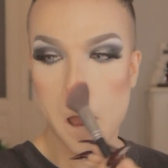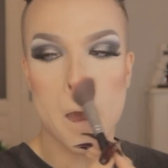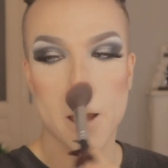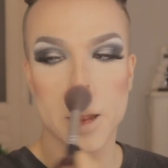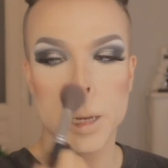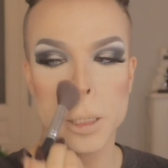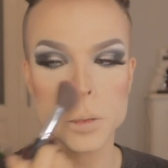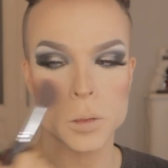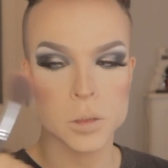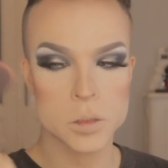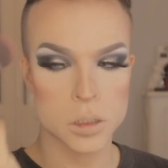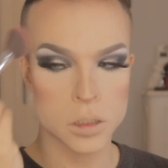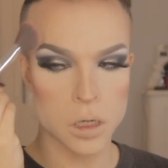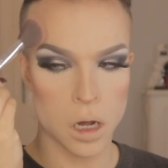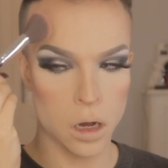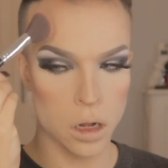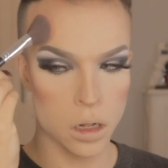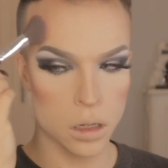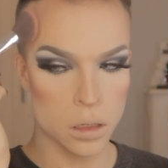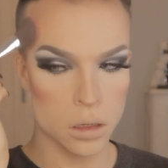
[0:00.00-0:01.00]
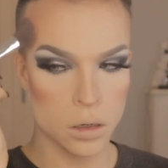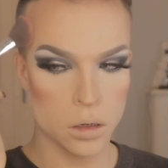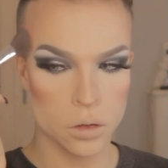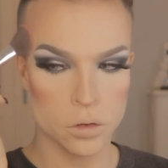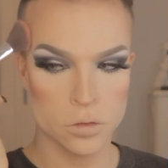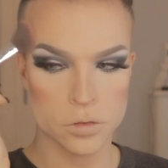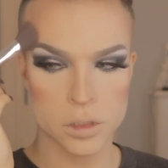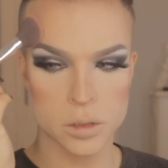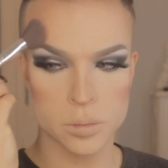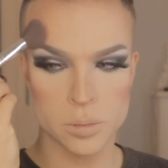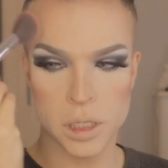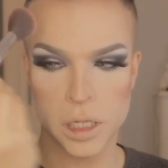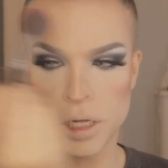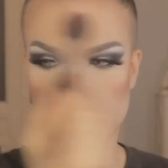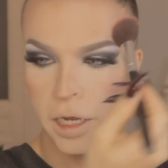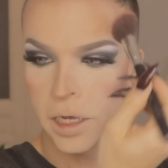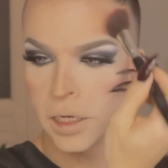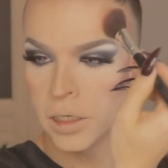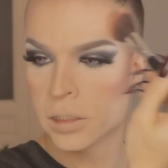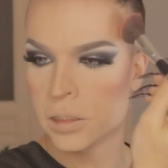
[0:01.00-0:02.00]
I use it all over the
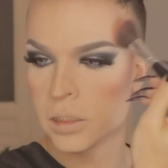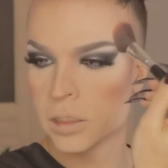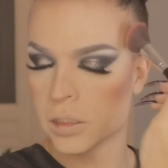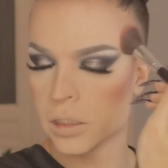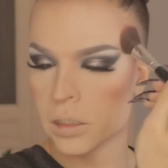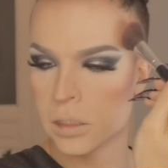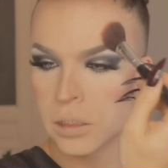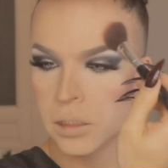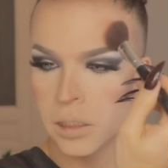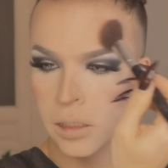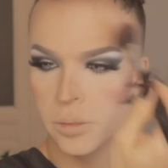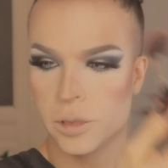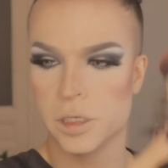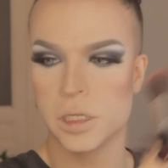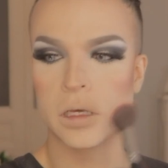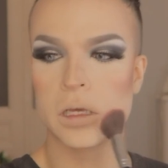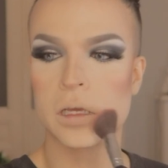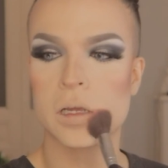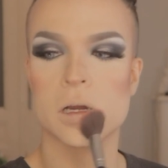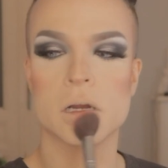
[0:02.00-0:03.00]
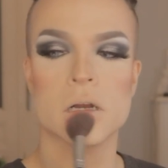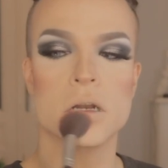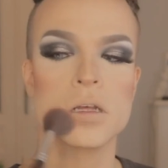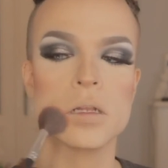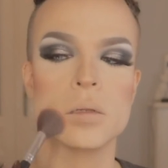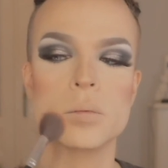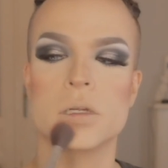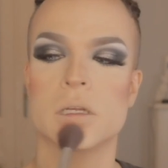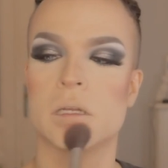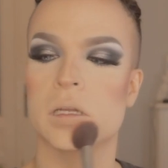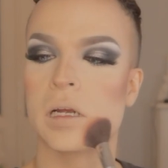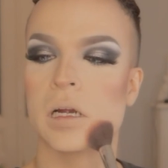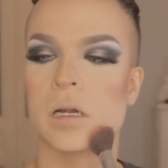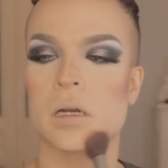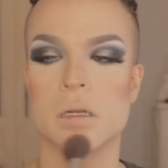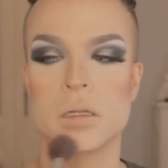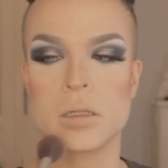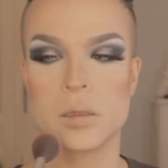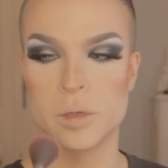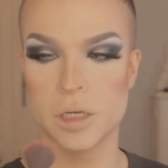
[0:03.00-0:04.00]
place, a little bit here, a little bit there,
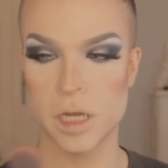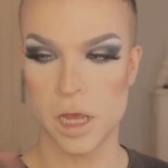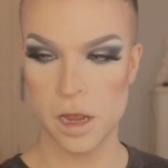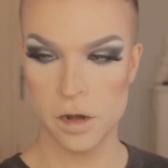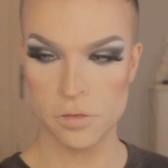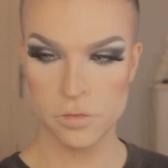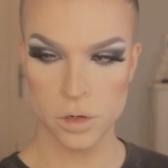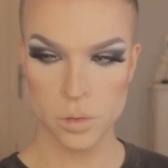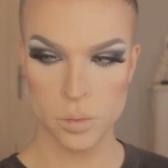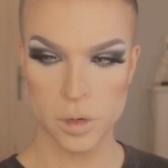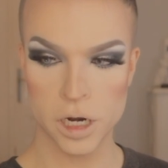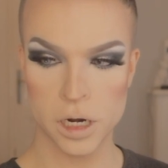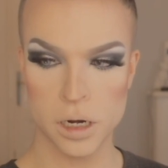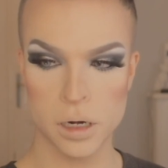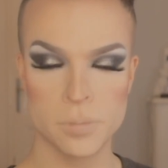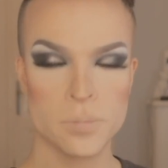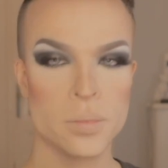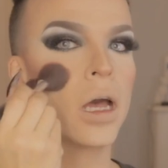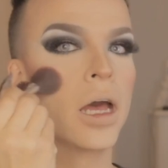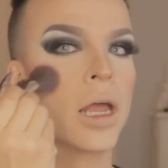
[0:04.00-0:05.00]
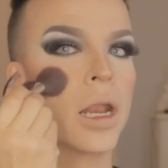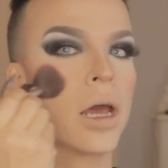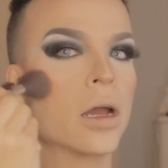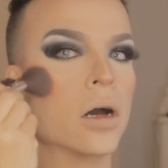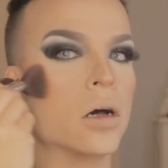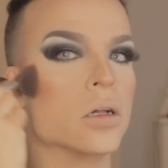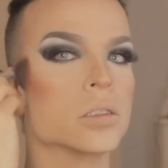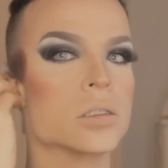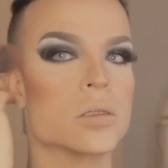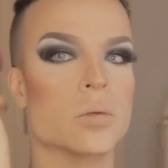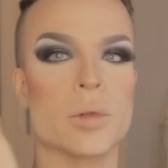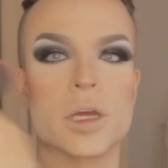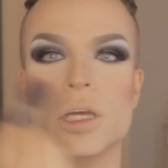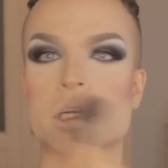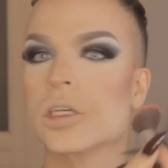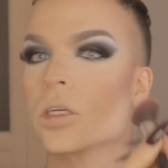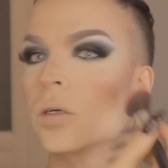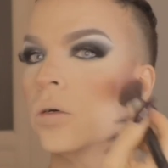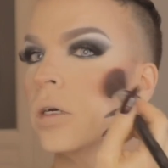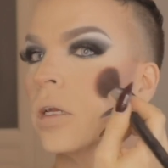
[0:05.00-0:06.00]
a little bit everywhere. And I also make
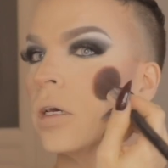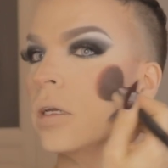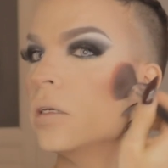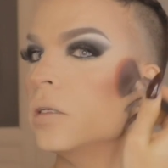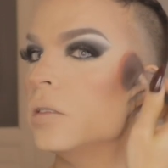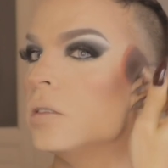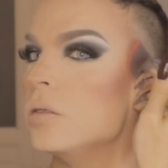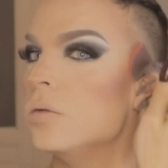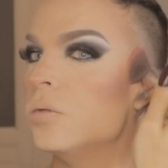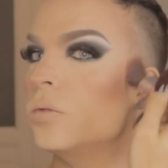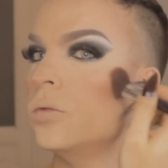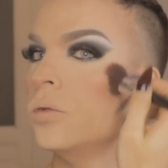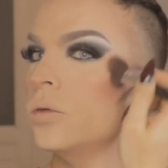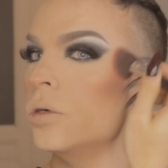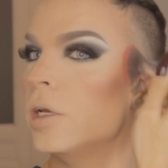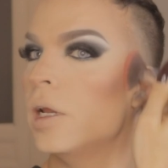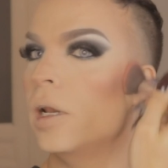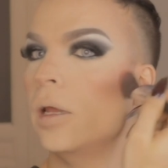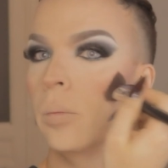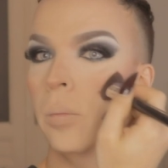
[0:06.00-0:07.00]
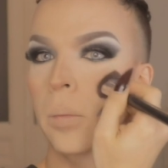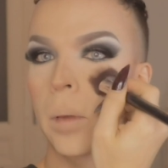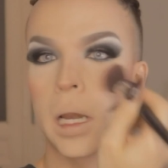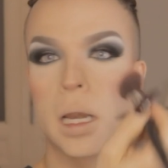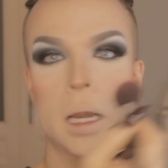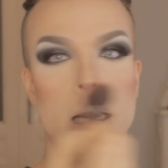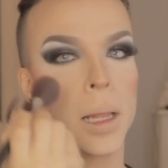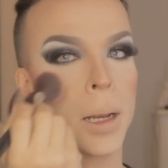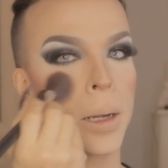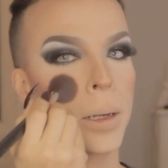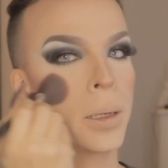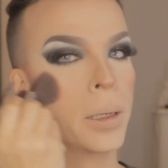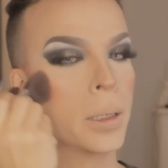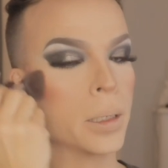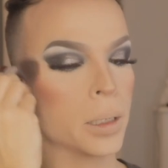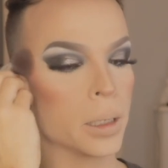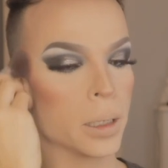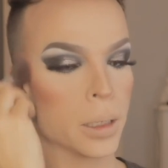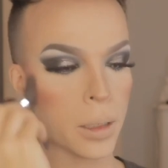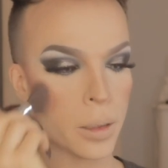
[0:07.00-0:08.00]
sure that it's really
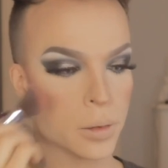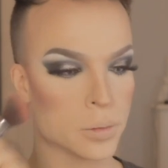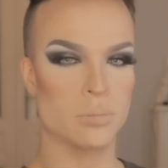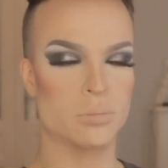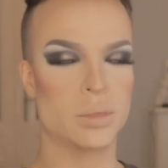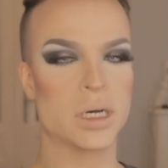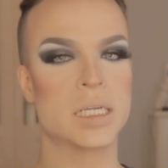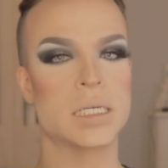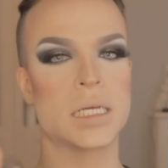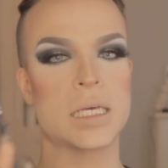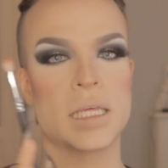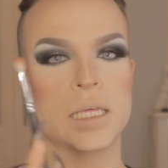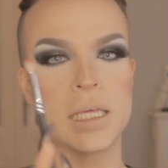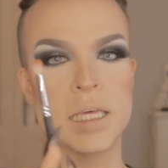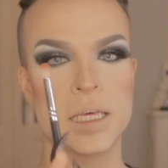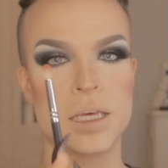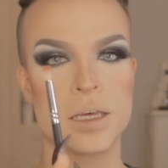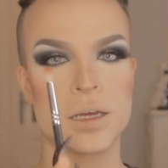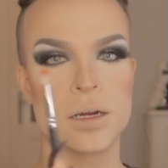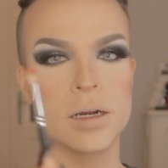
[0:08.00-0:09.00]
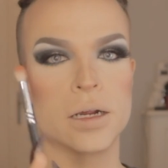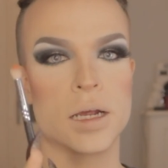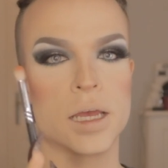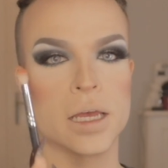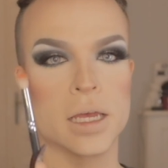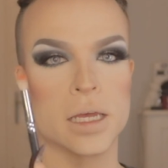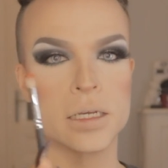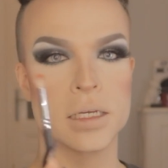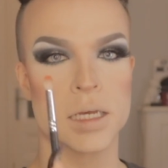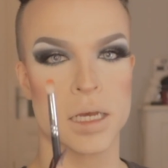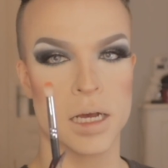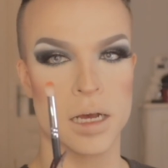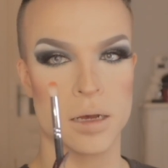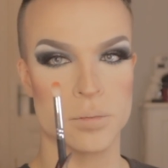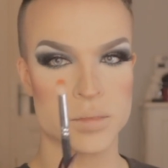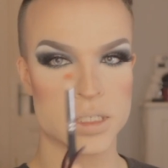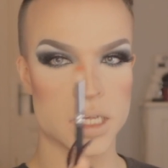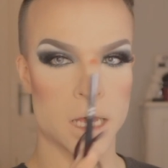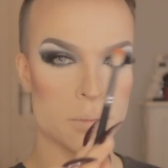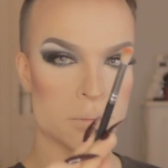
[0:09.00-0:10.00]
blended in. But here it
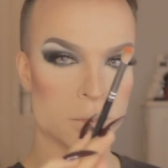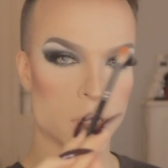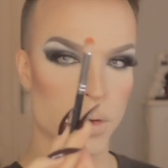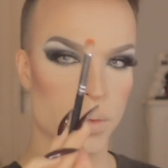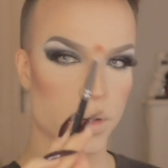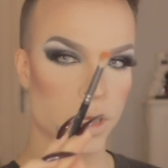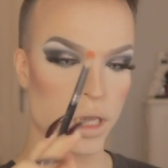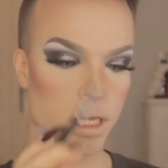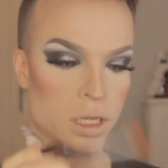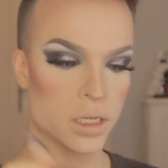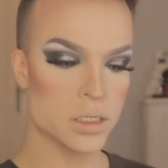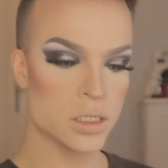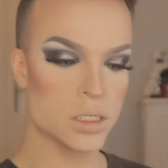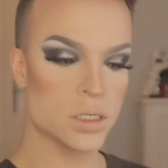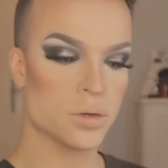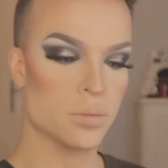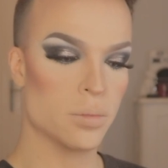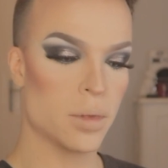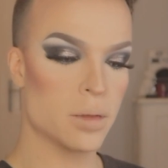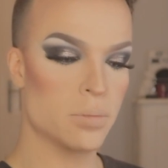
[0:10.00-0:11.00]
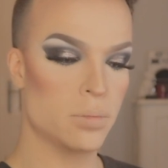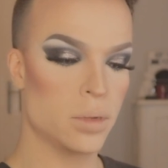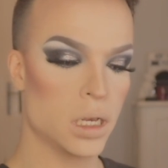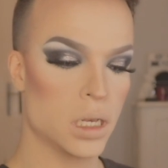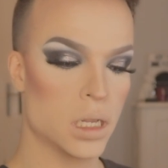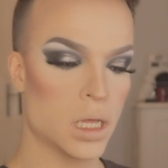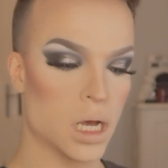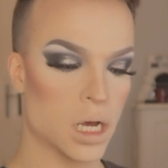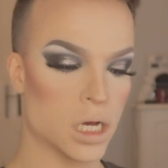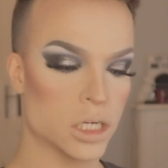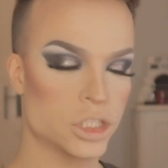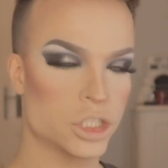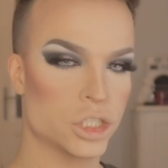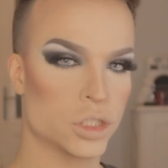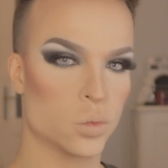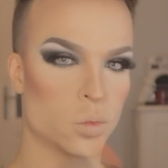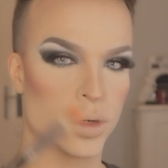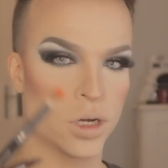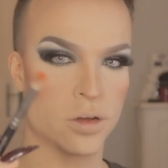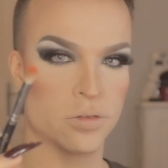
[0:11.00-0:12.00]
comes. I'm going into my
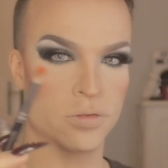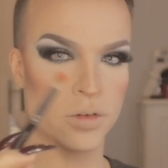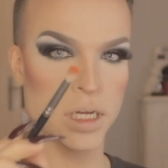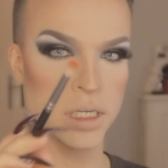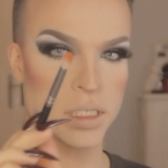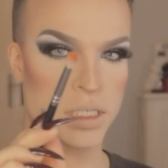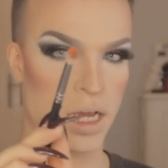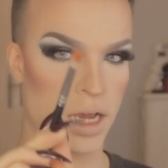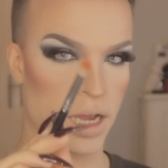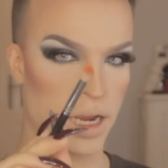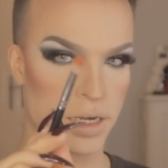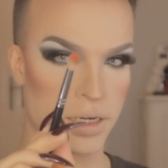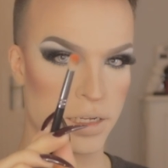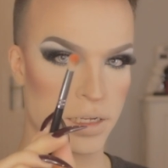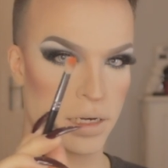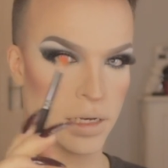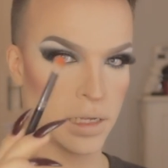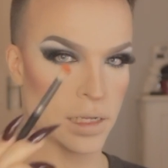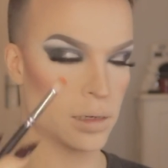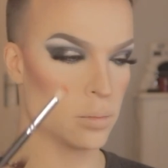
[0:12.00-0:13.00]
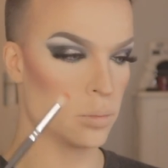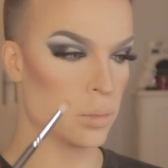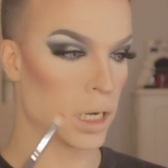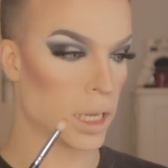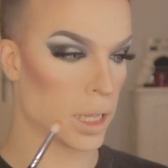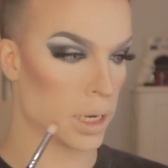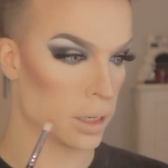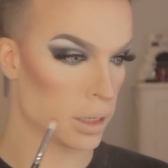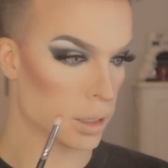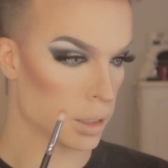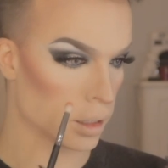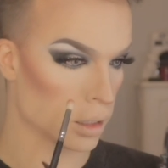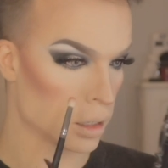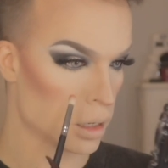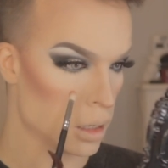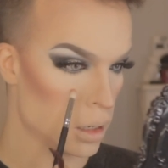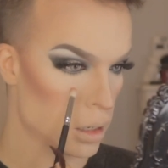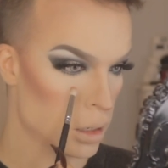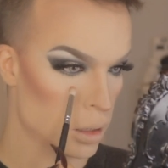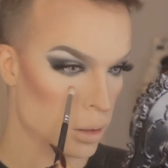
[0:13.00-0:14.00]
blush with a tiny little blending
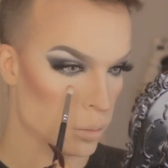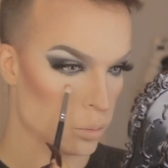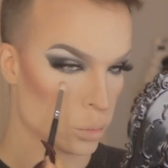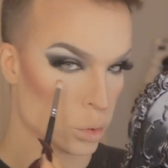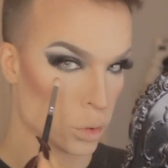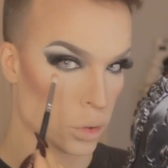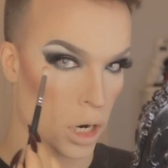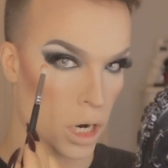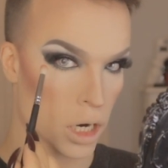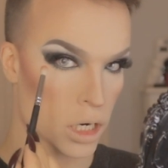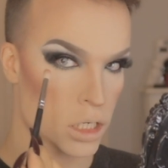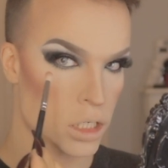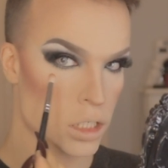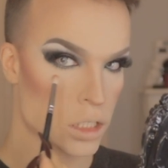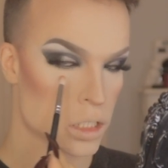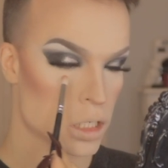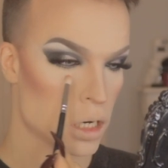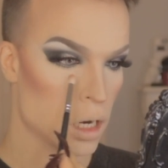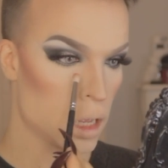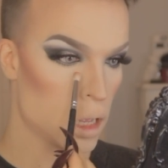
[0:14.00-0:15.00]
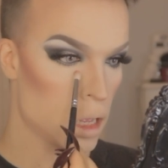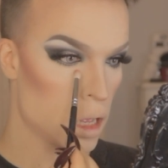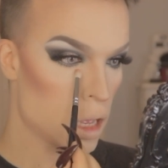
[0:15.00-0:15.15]
brush.